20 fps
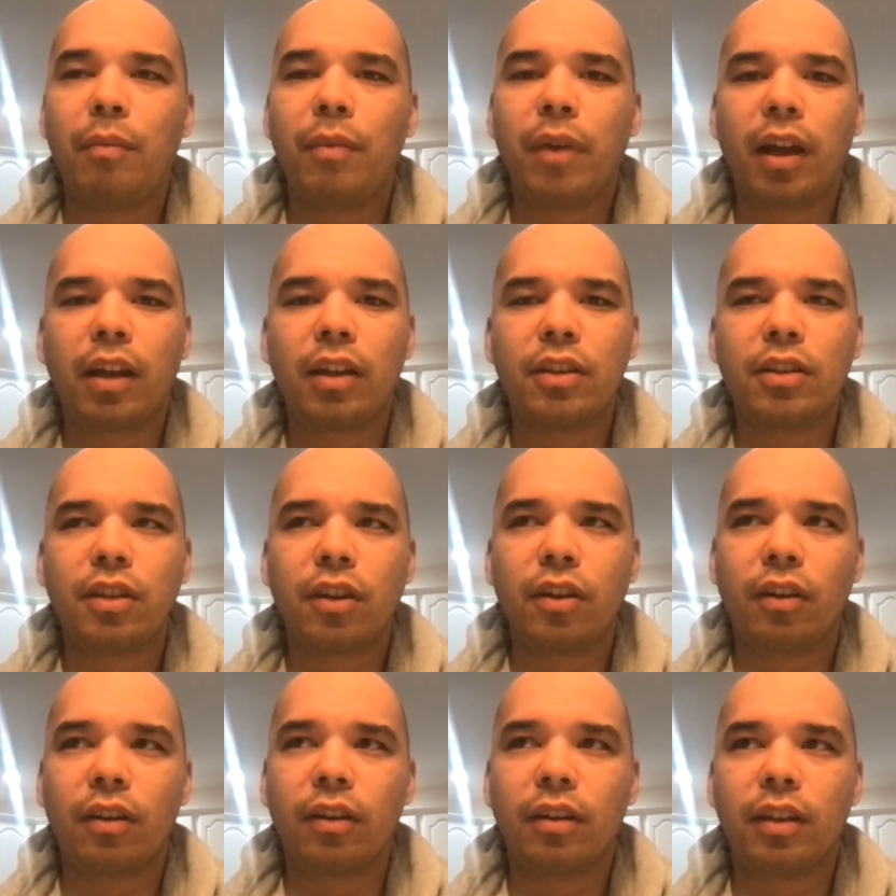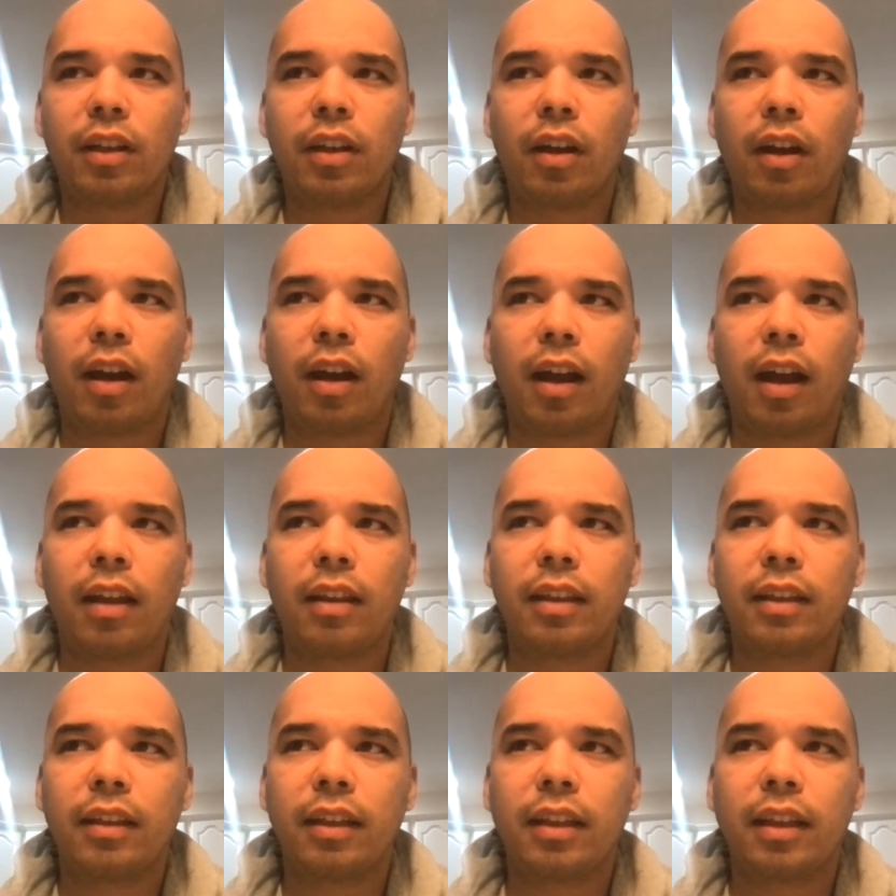concerned. I
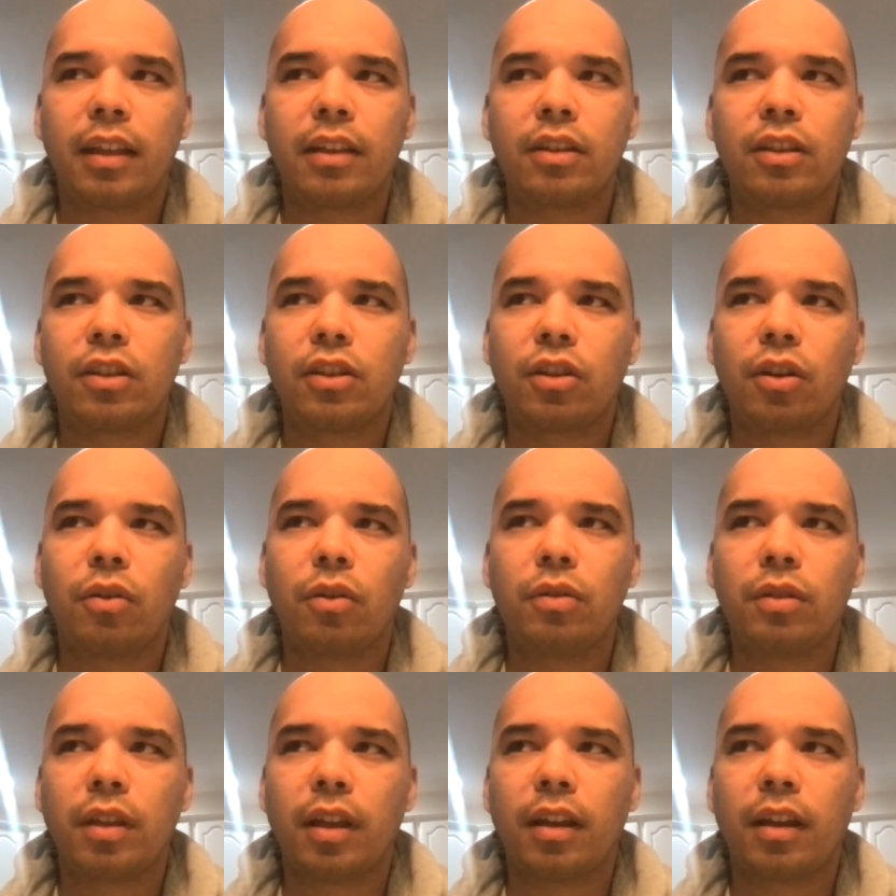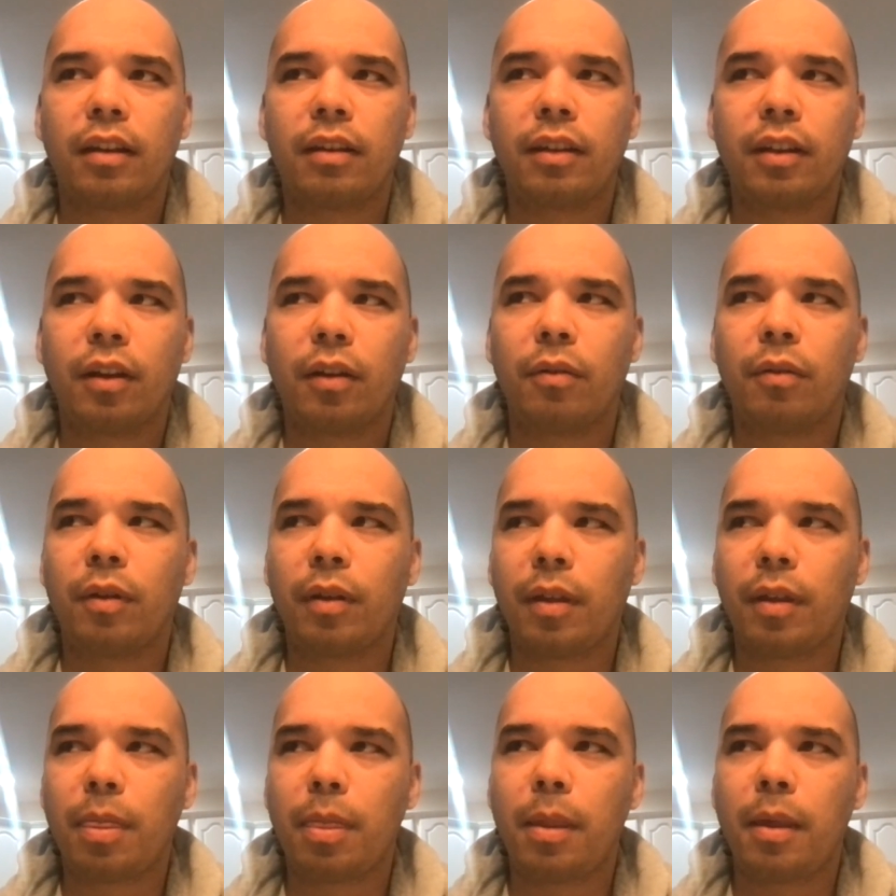think that just shows that,
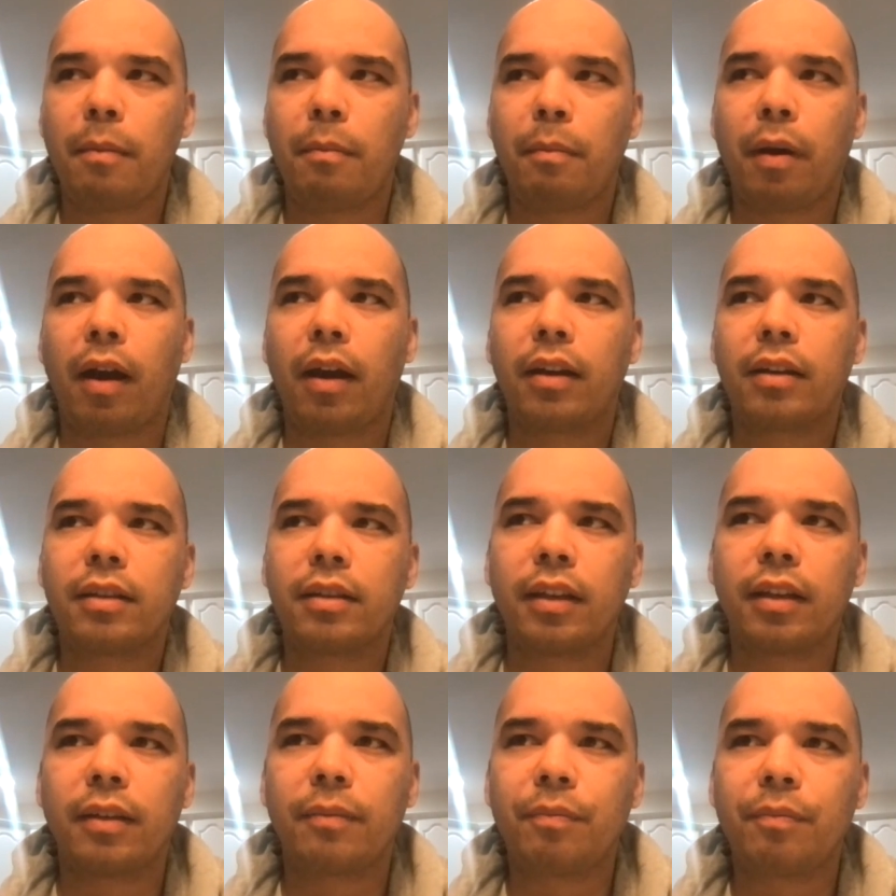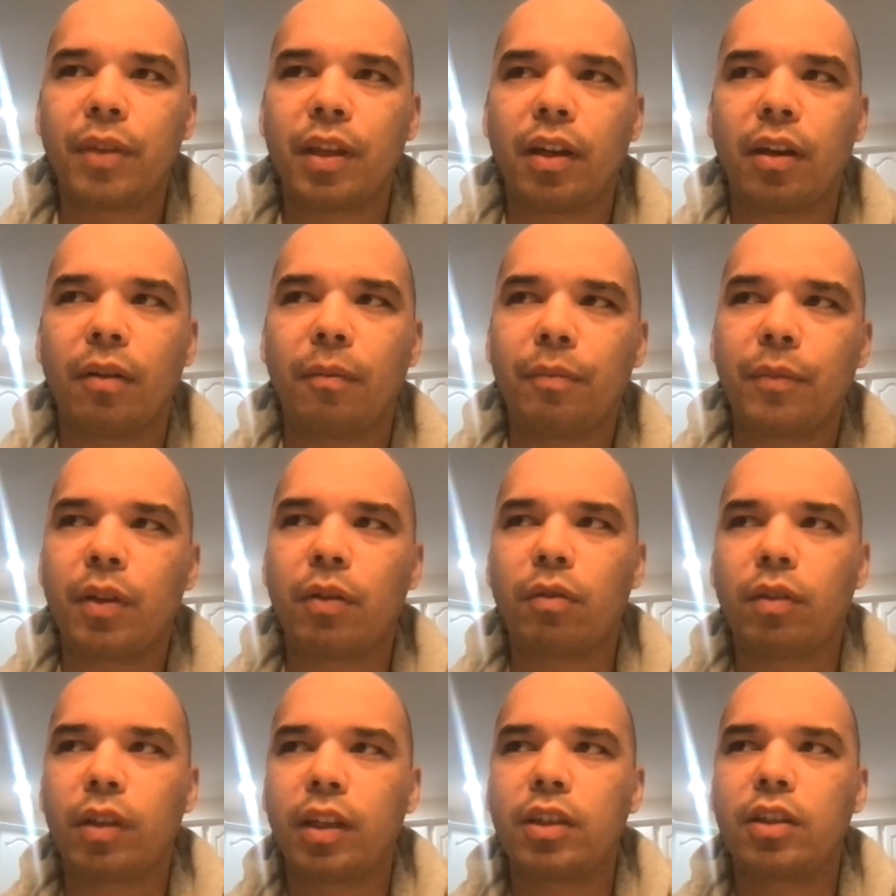in boxing, you're
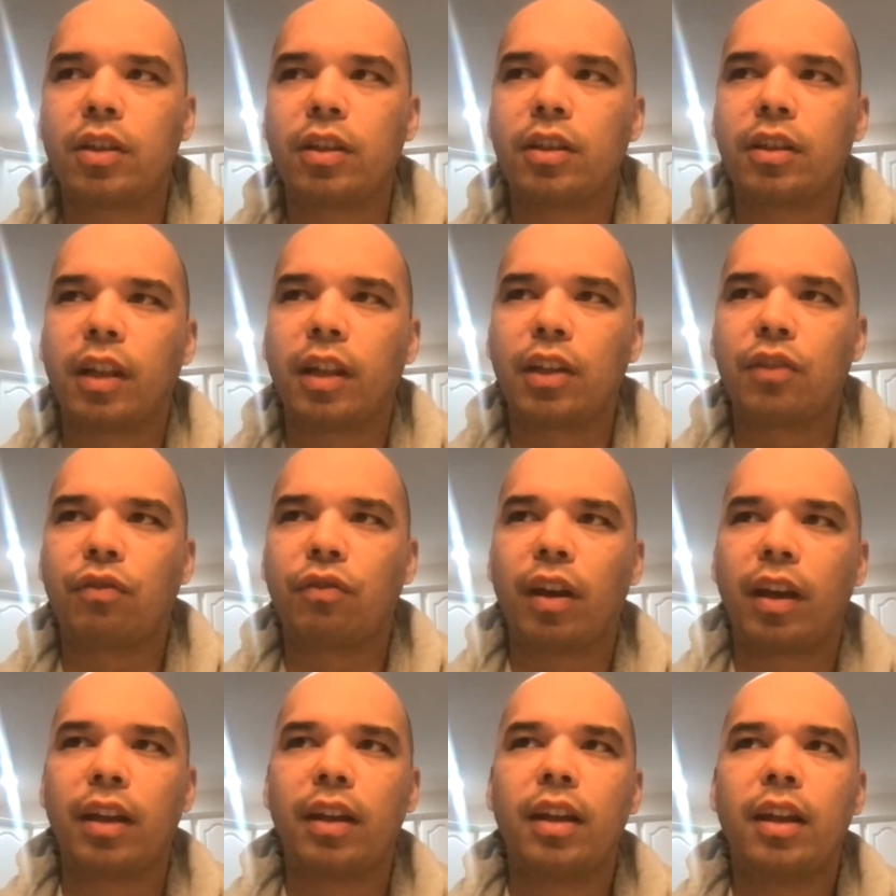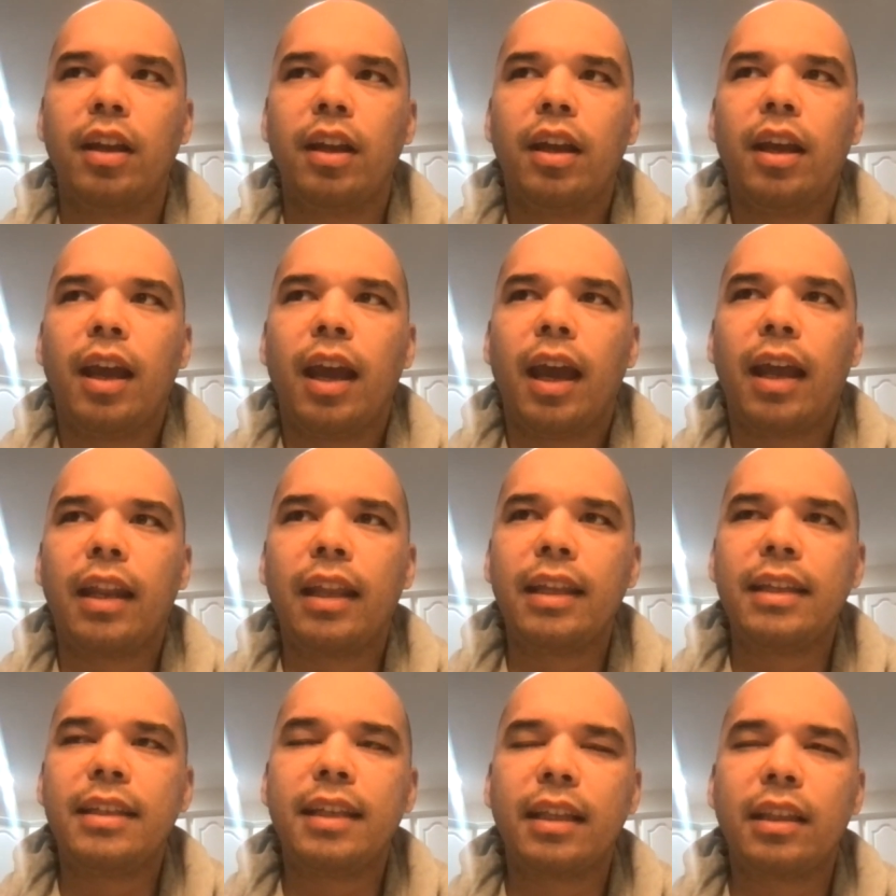only as good as your last fight. And
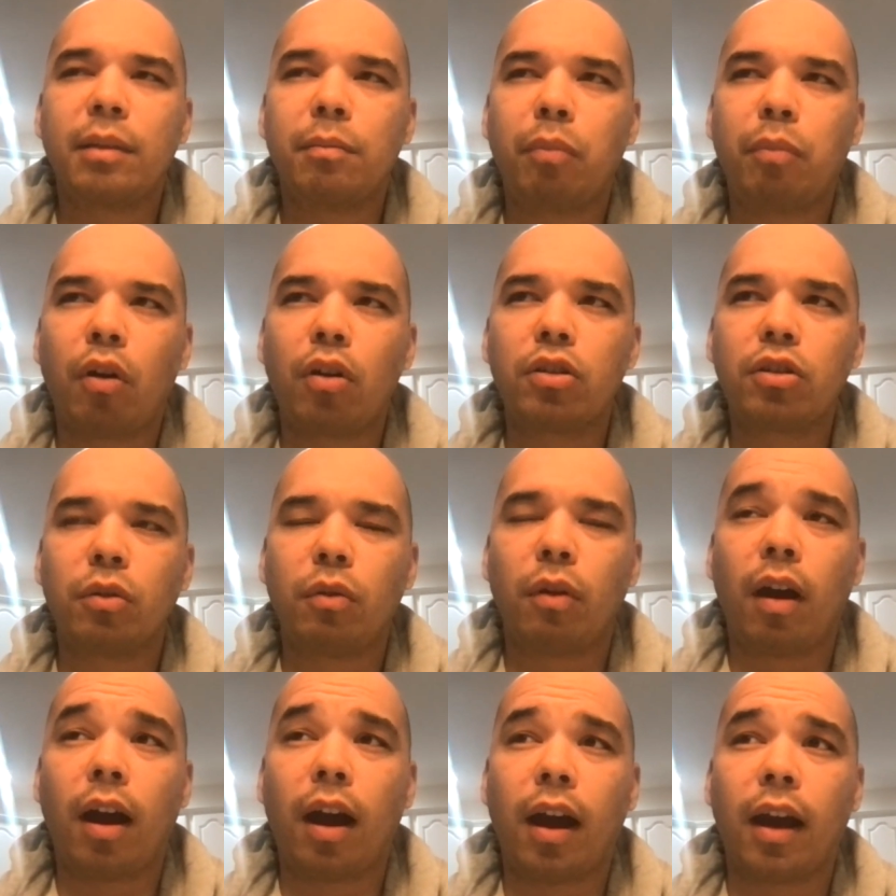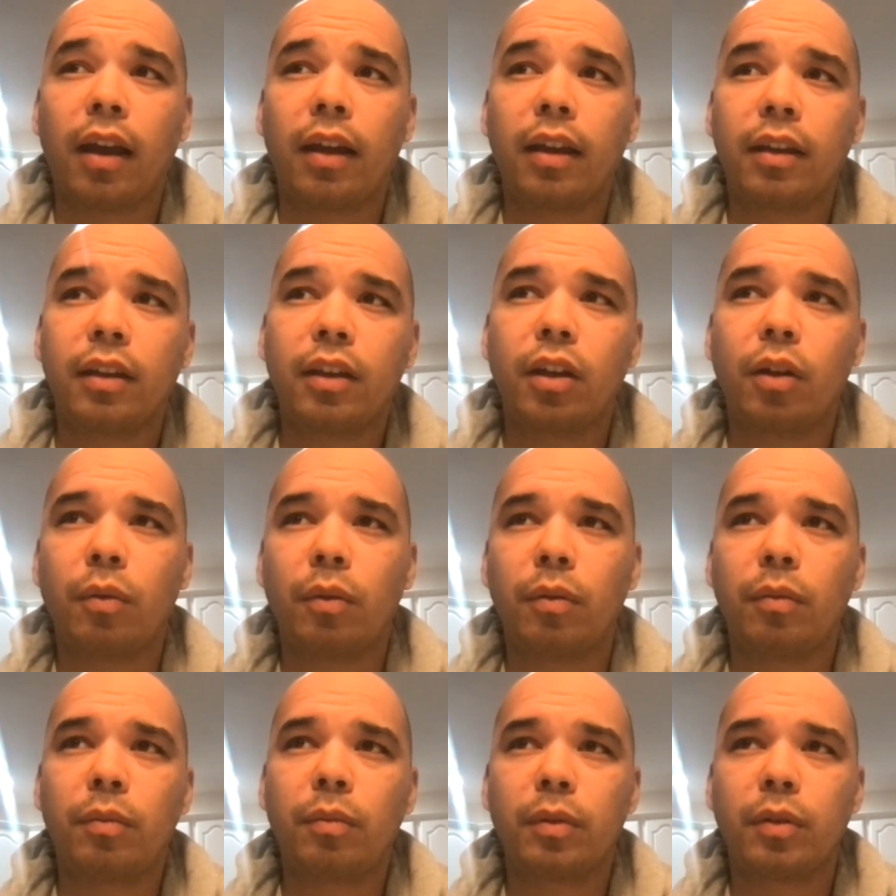he set the bar so high,
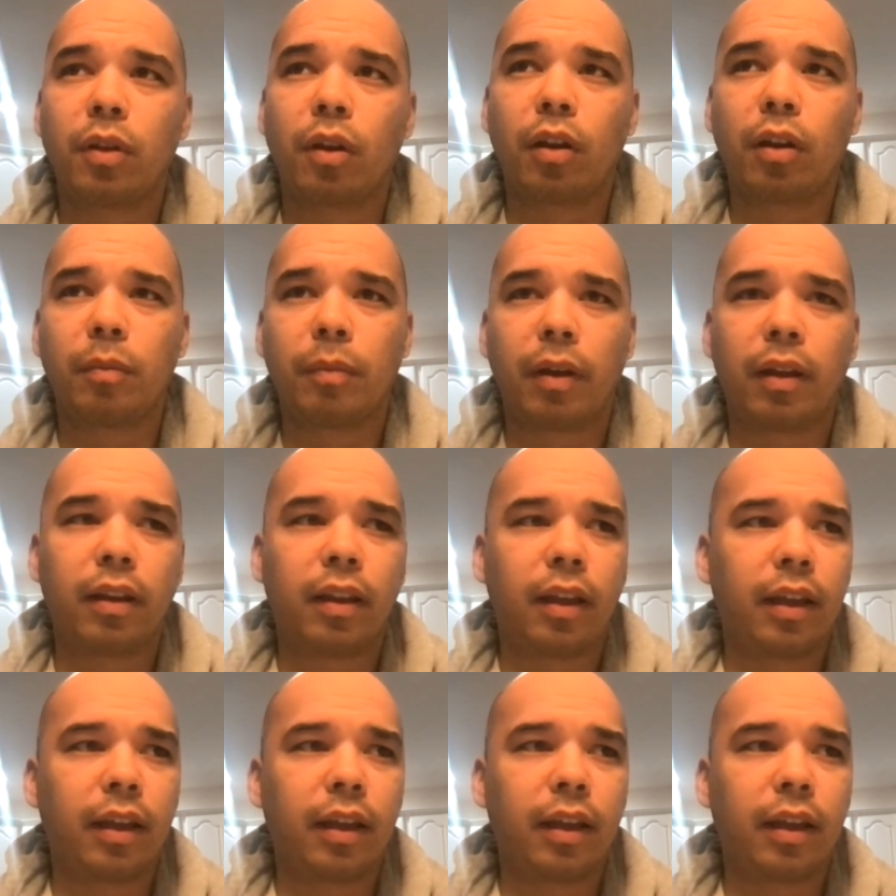we're talking about